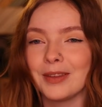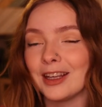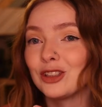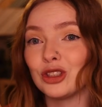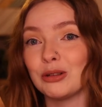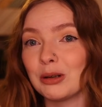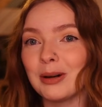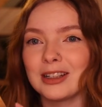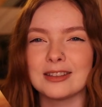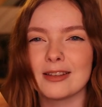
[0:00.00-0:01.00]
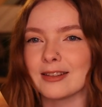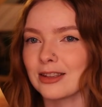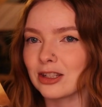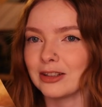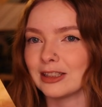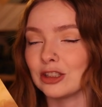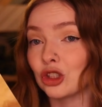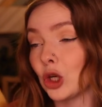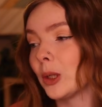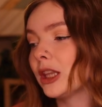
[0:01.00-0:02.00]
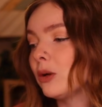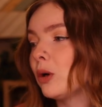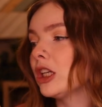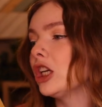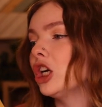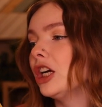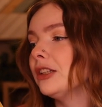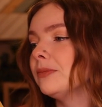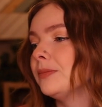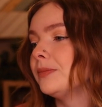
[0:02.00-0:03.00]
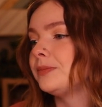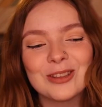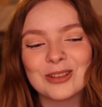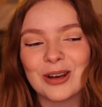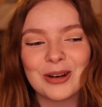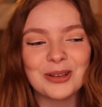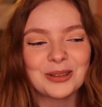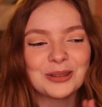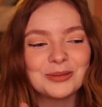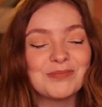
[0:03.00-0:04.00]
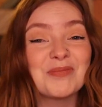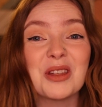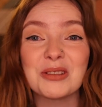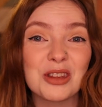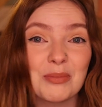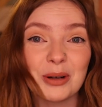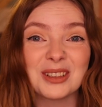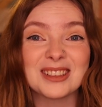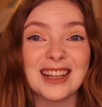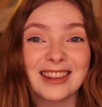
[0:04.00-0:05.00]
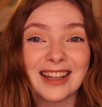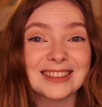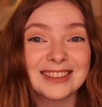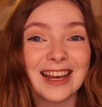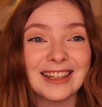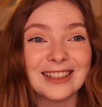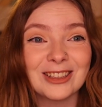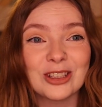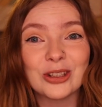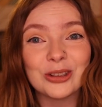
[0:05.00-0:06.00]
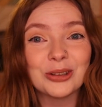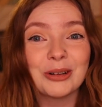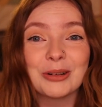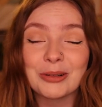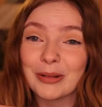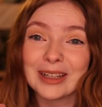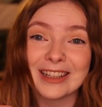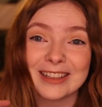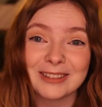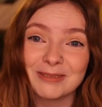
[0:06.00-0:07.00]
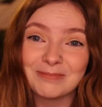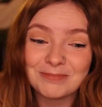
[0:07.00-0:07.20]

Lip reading: his newer work because this is the series he's currently working on. So those are the books, and let's get into reading.